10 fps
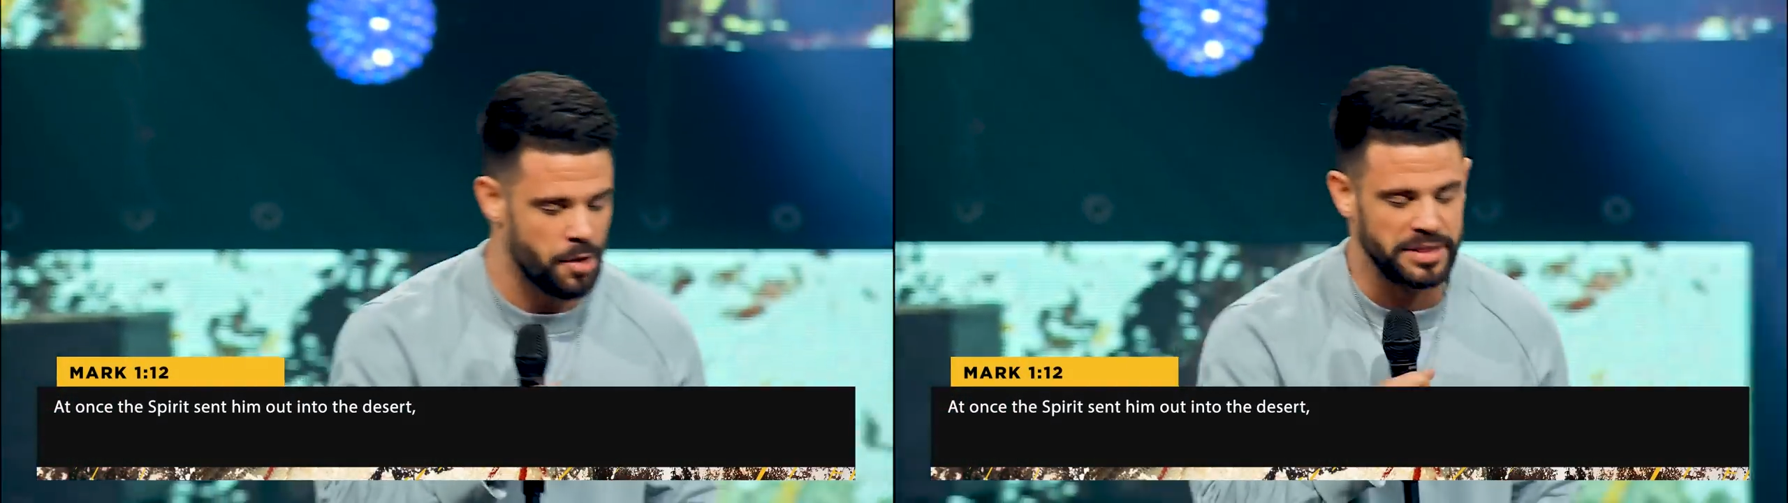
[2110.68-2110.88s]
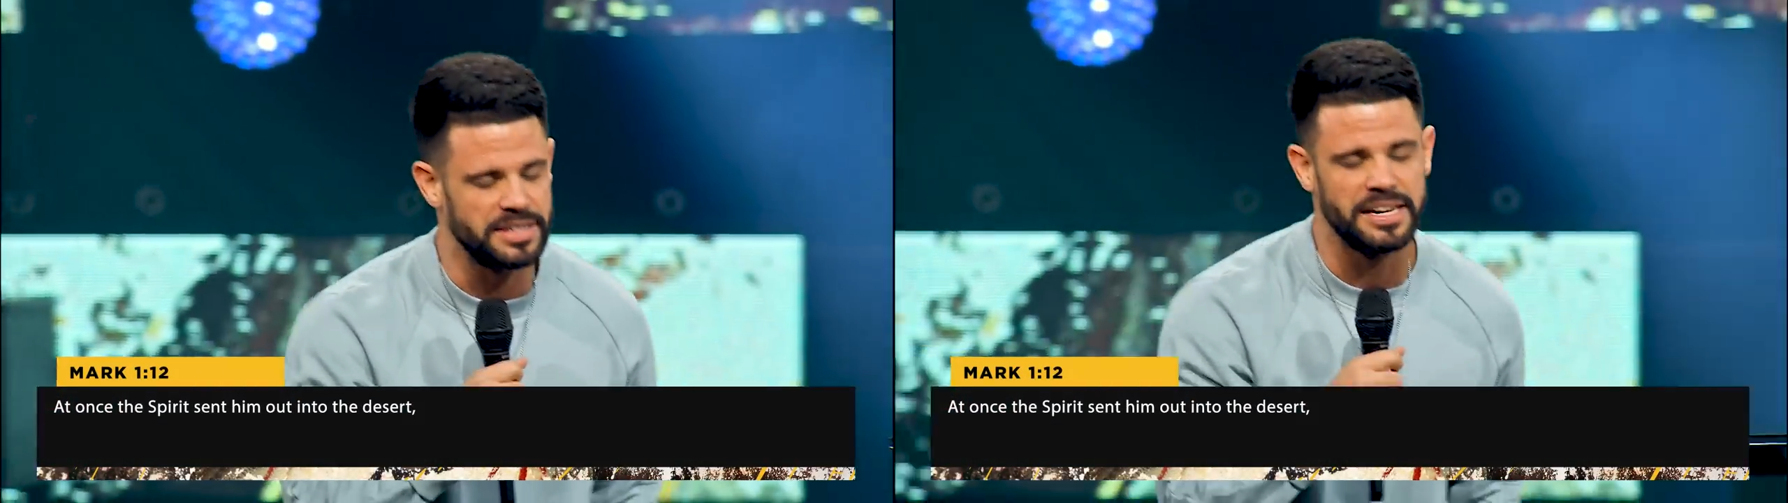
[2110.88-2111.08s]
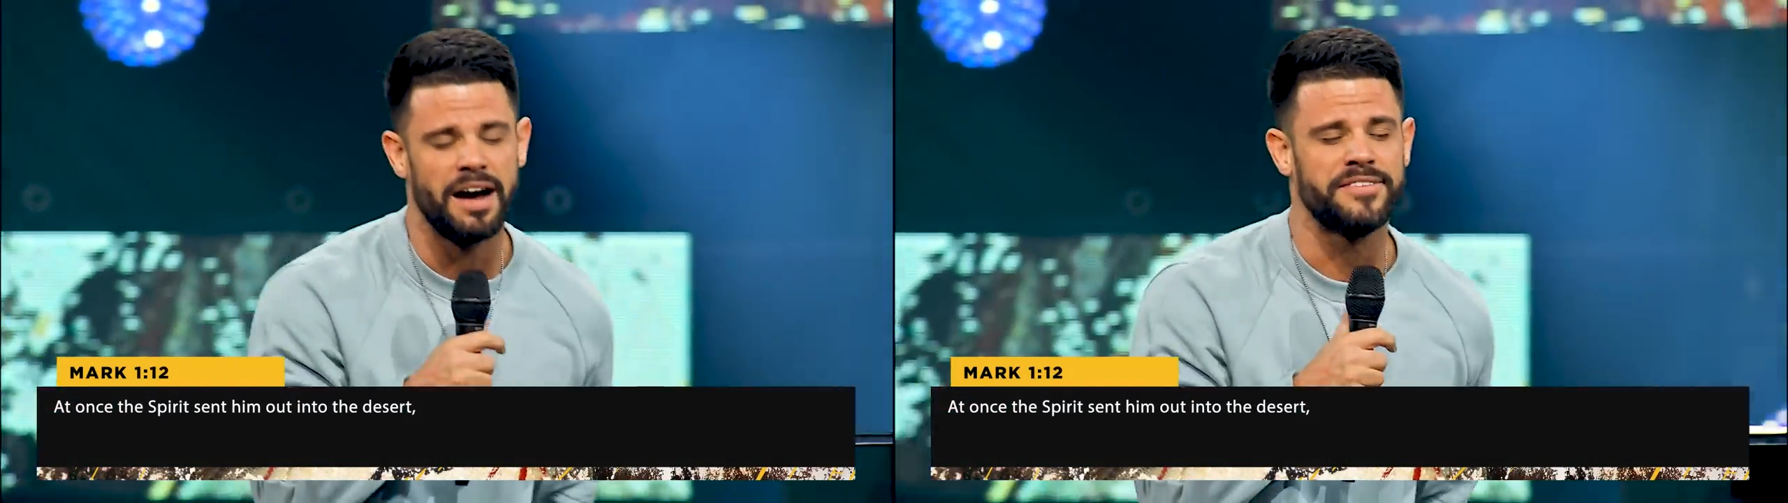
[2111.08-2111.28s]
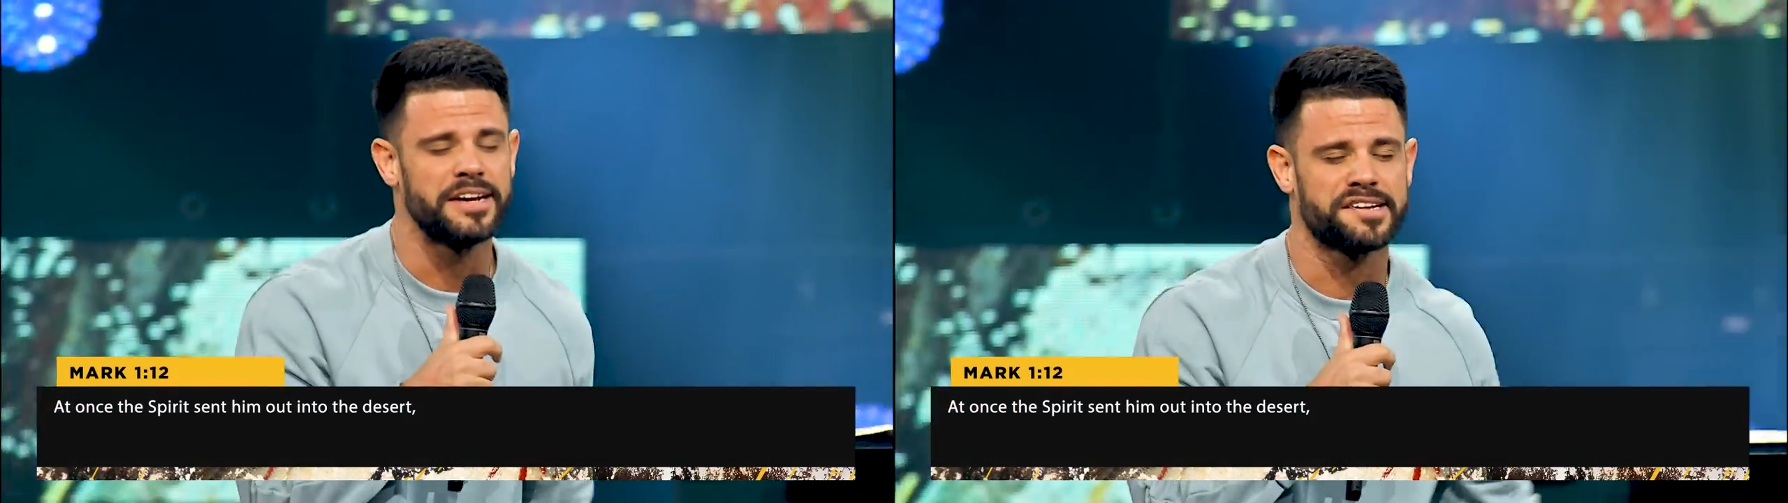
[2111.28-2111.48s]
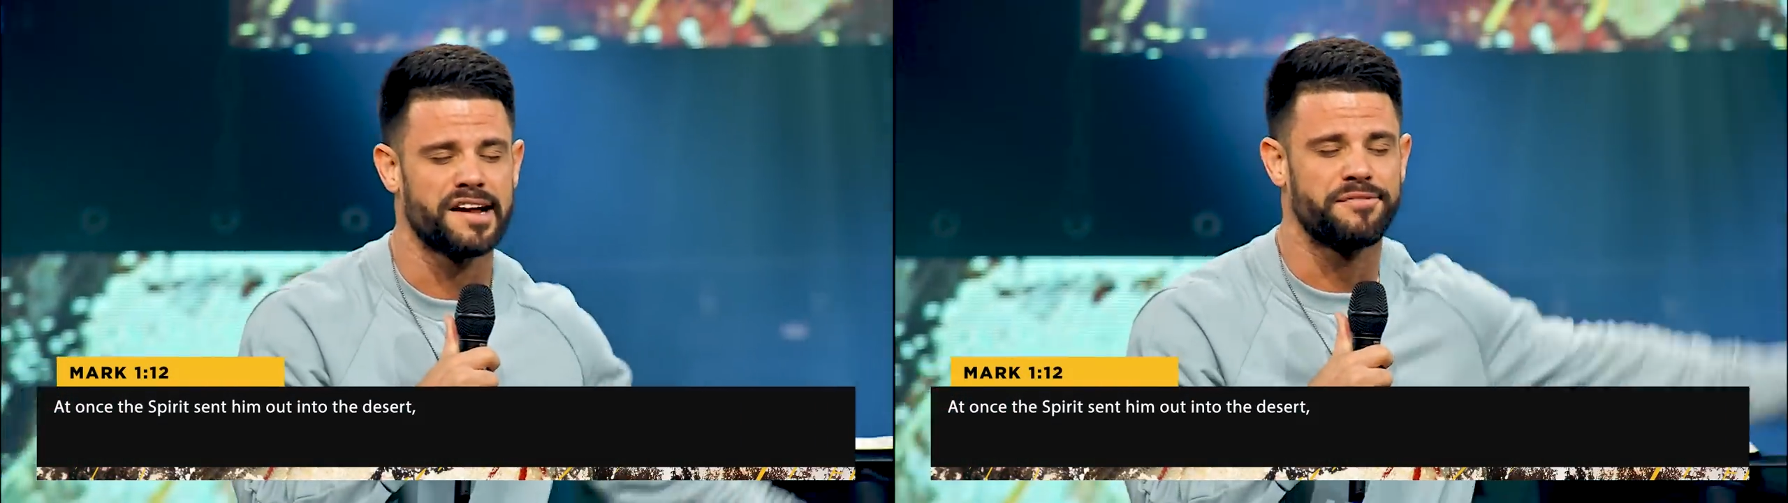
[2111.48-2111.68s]
out with the dove,
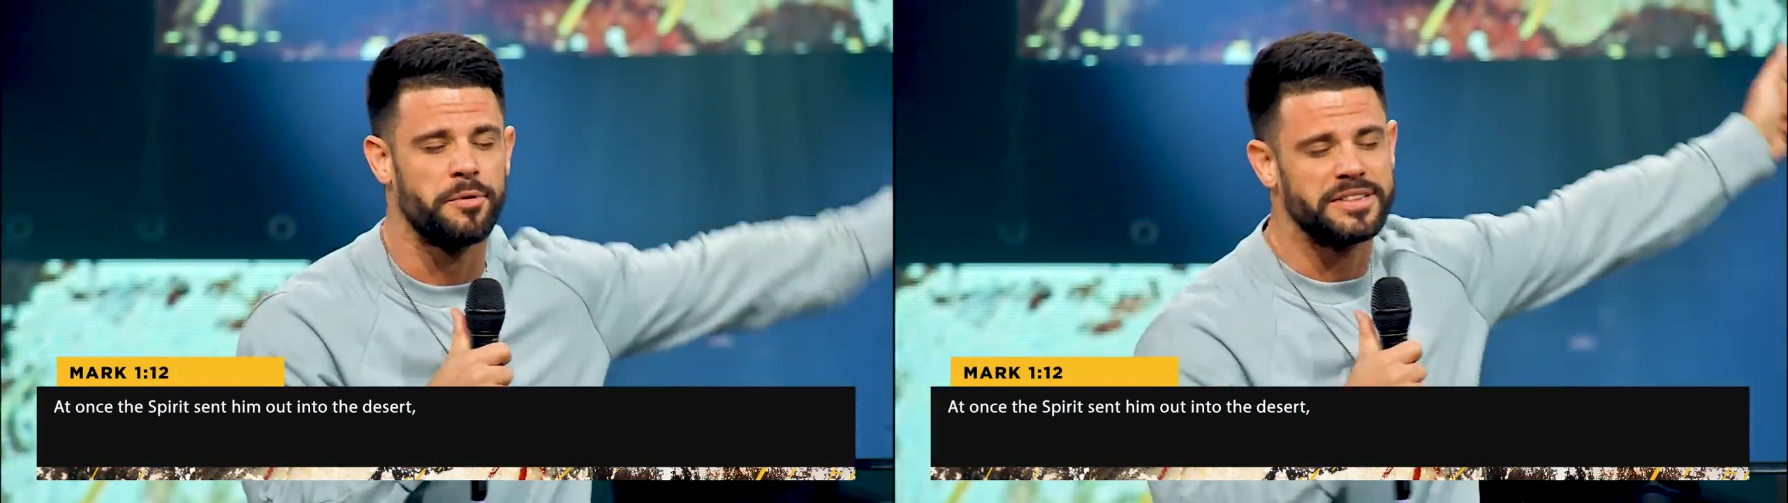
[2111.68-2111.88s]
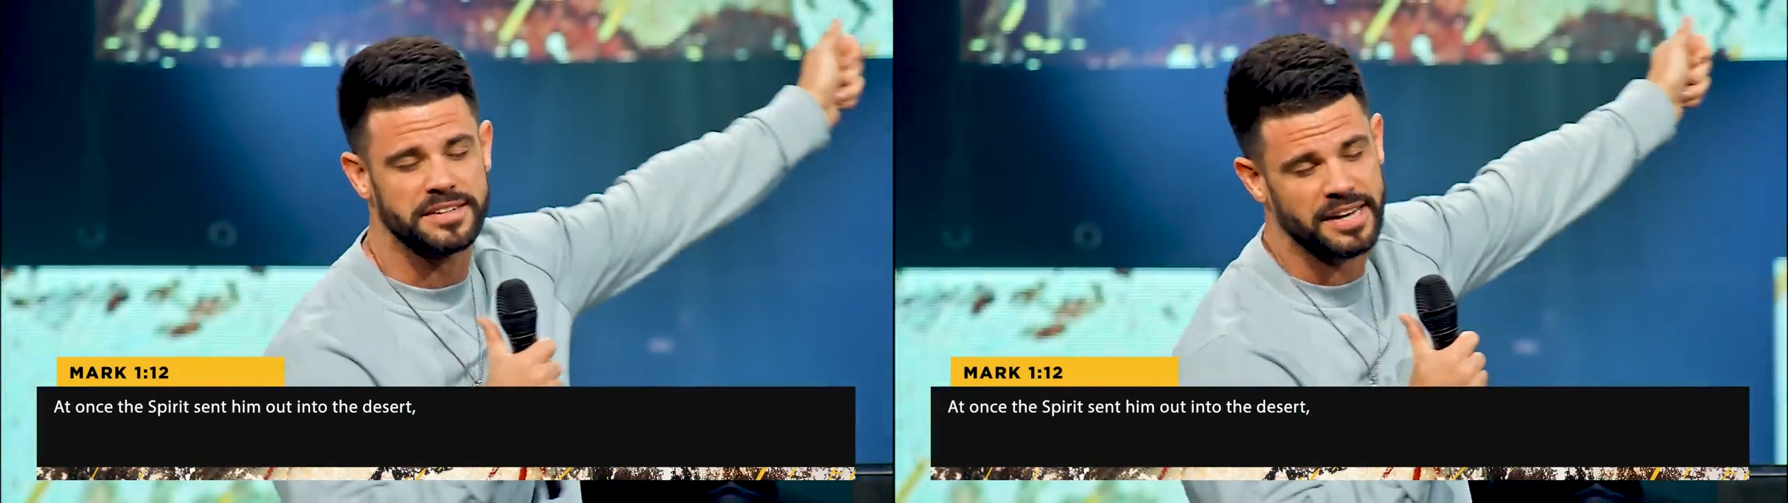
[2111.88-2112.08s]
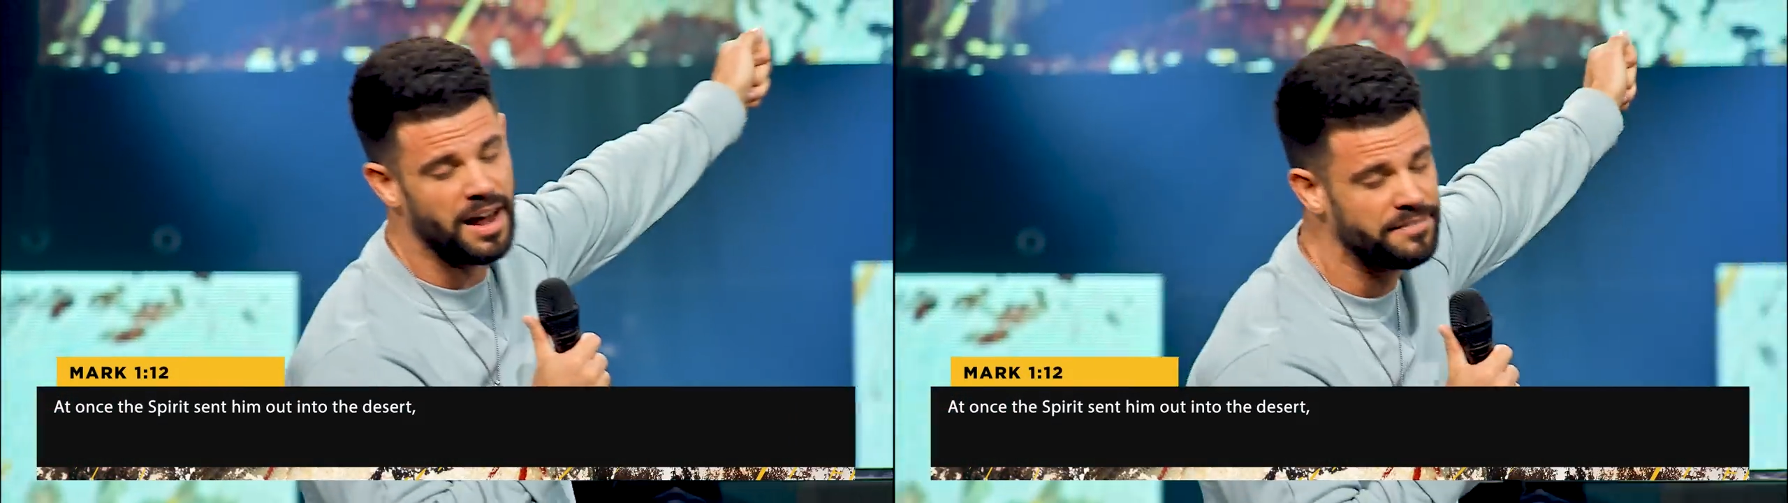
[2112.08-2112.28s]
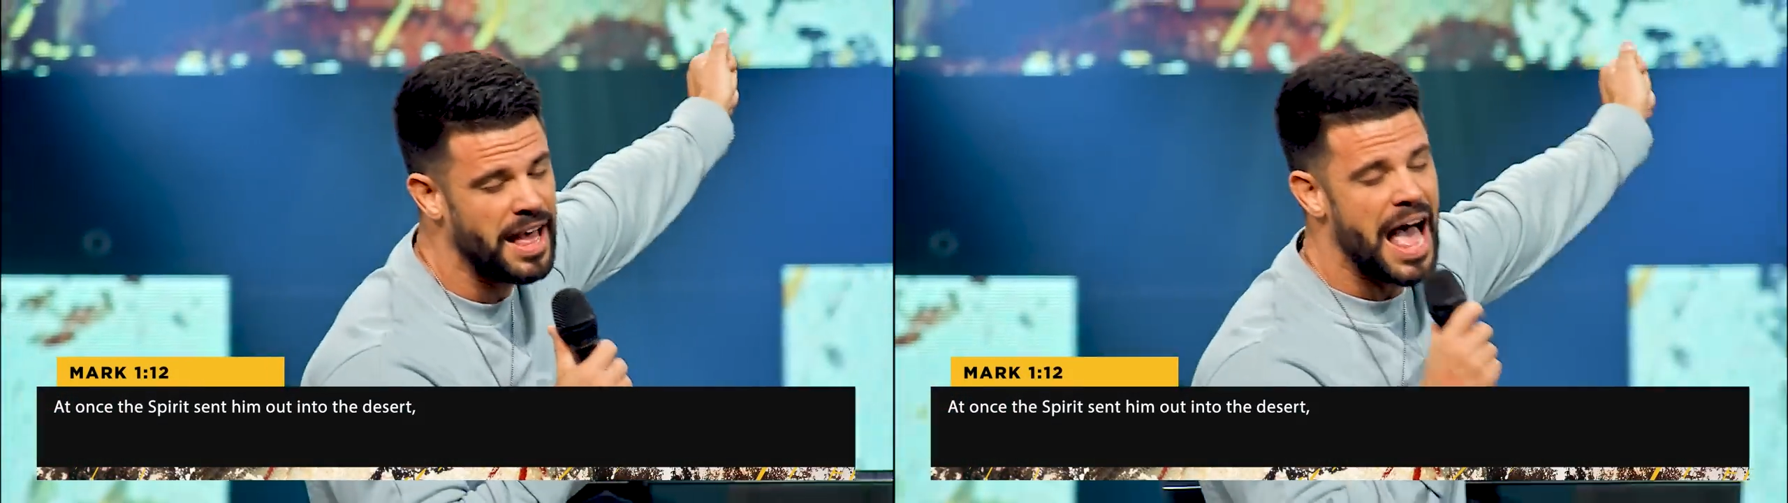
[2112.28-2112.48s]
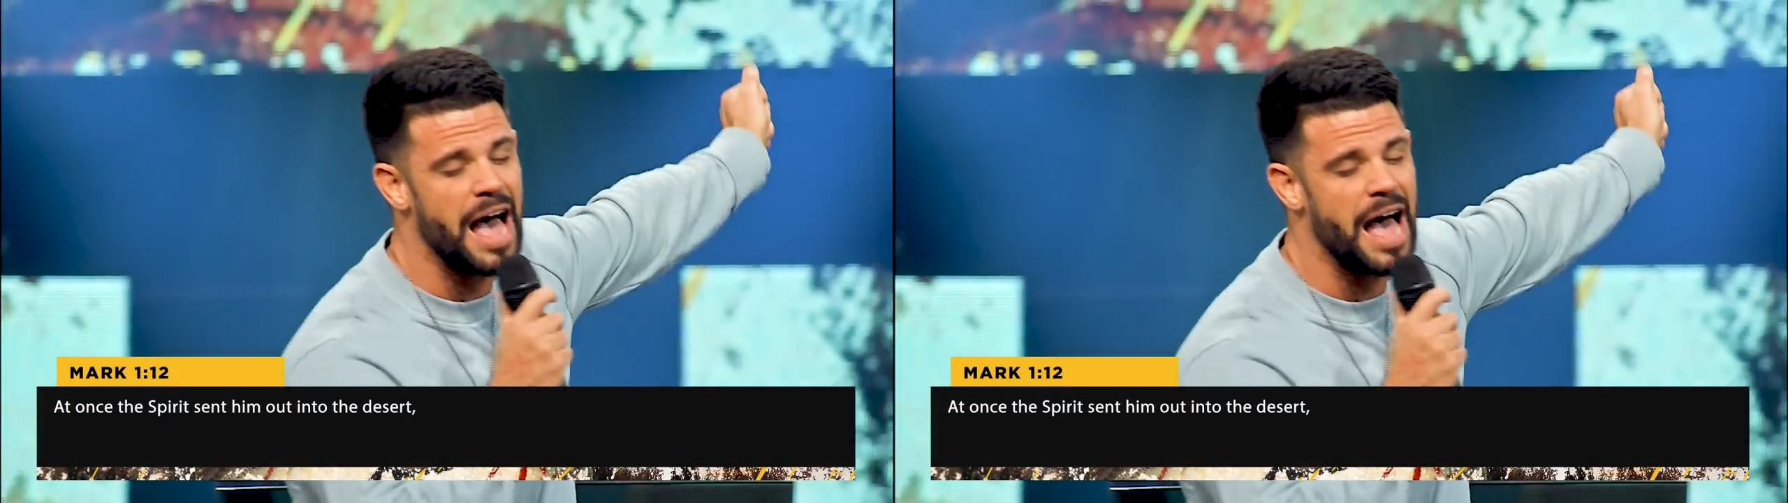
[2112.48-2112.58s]
get a selfie with the dove.